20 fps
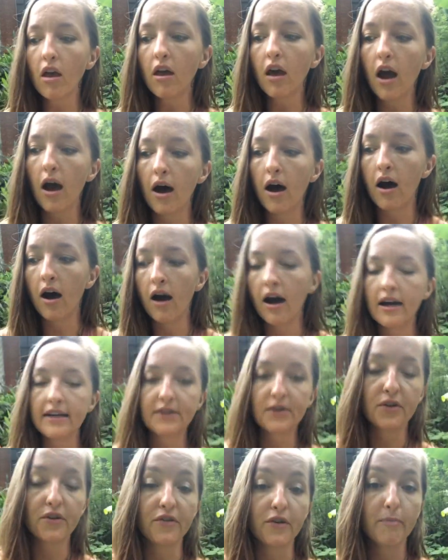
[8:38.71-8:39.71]
a
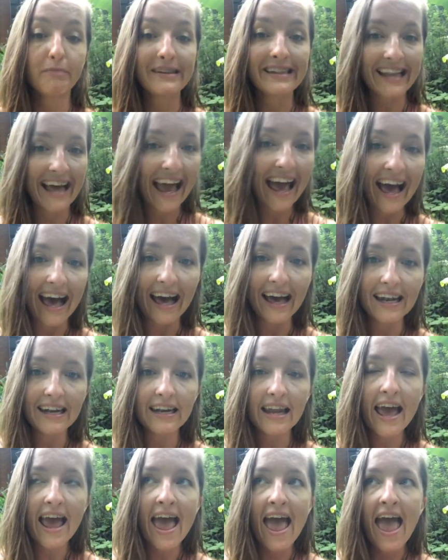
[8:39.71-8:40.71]
sort of a
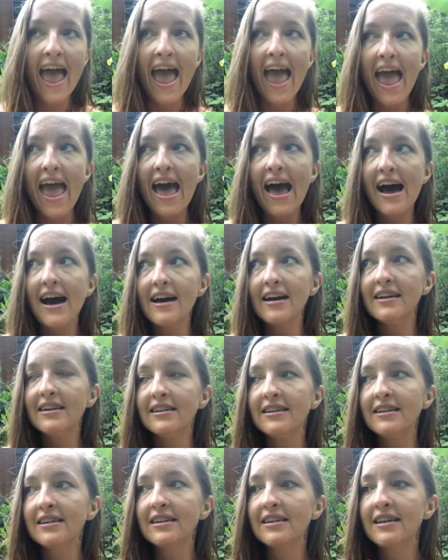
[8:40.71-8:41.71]
plan,
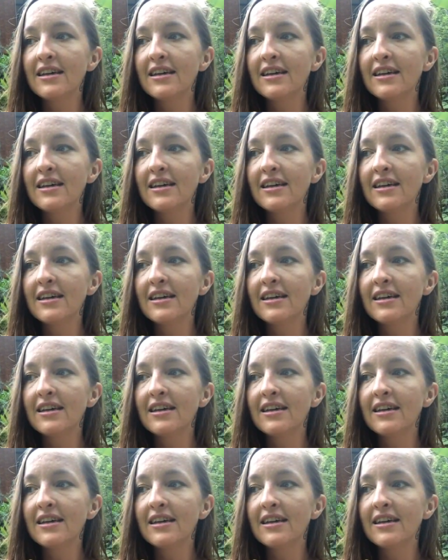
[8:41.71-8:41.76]
and